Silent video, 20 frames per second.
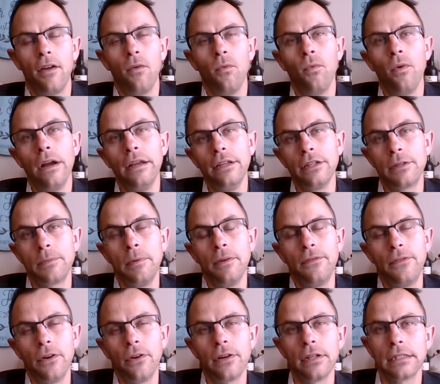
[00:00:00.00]
what you should be
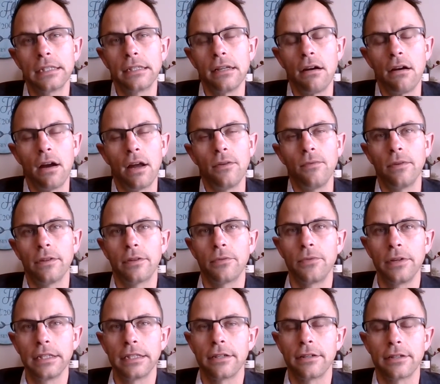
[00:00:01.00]
focused on with the
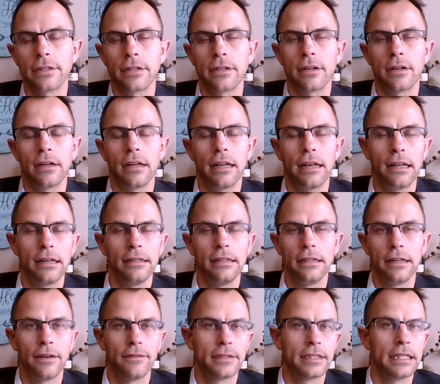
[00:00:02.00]
researcher,
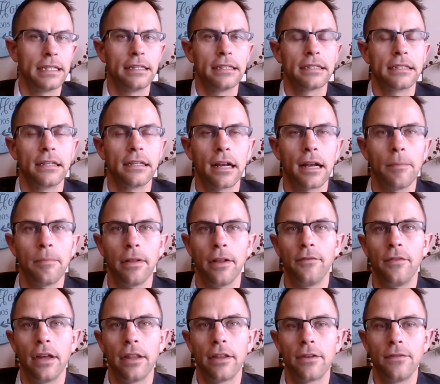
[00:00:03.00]
and I've said this in a couple
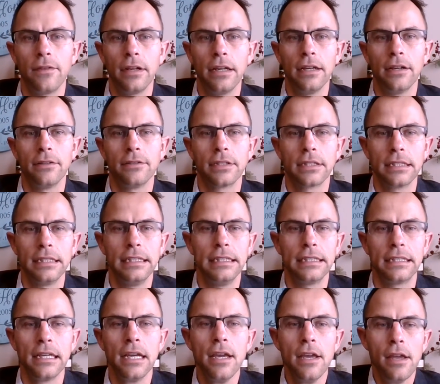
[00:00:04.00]
of other videos,
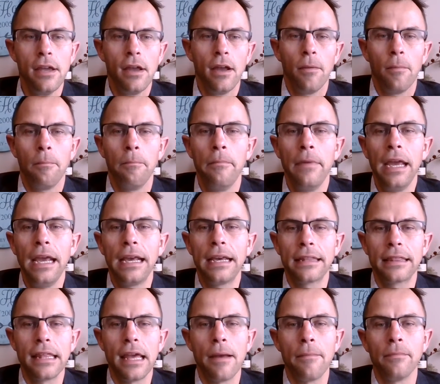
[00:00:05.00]
is
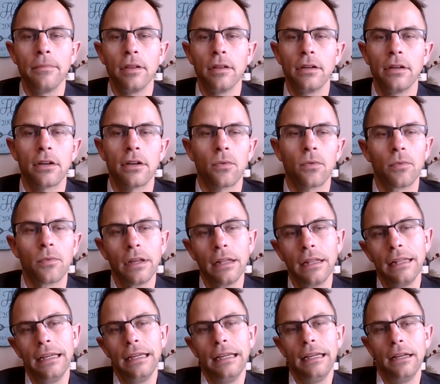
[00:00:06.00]
make them look
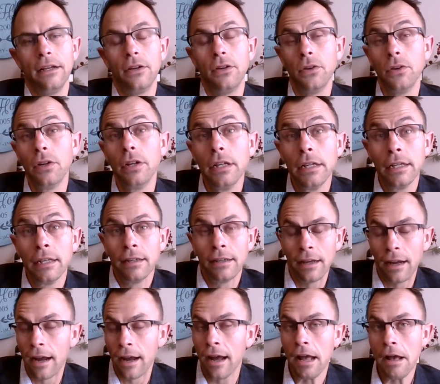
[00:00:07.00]
really good
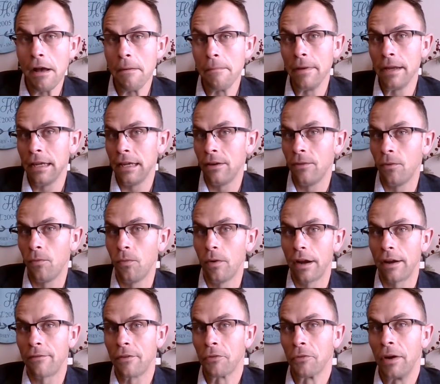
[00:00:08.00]
in
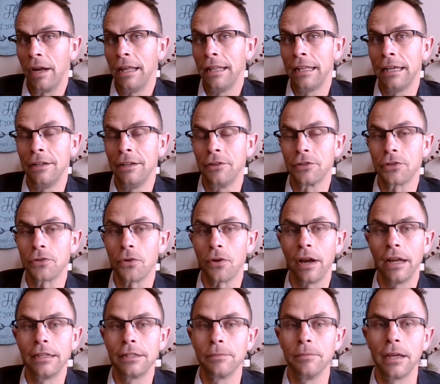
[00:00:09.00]
whatever way that you're
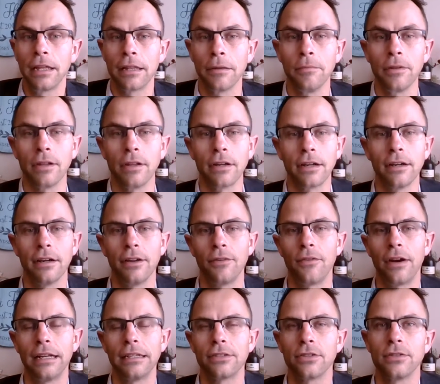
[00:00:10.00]
trying to make them look good,
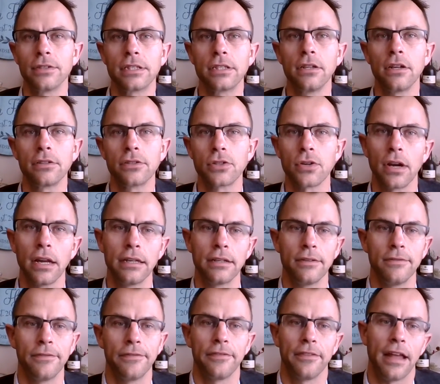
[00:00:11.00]
right? So it's, you're trying
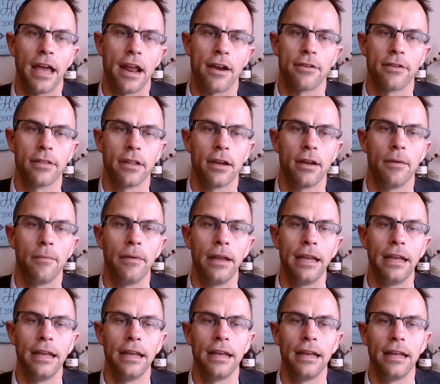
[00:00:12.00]
to flatter them,
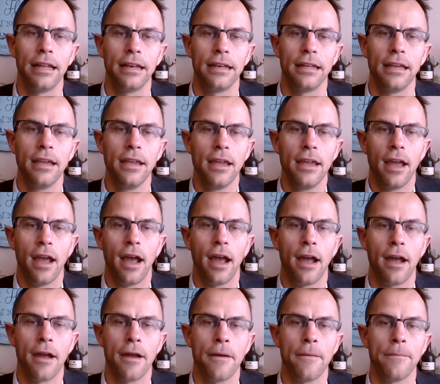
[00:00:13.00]
and
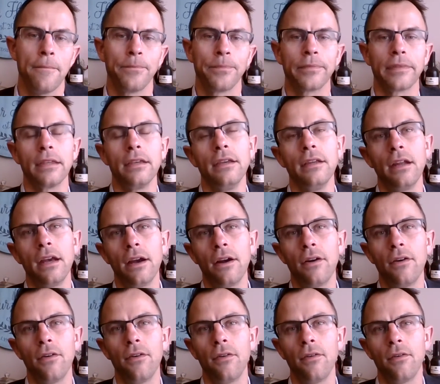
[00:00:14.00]
you
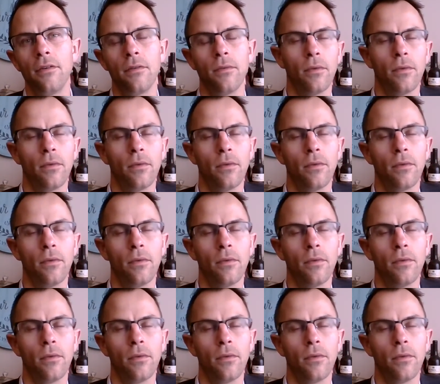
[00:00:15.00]
know,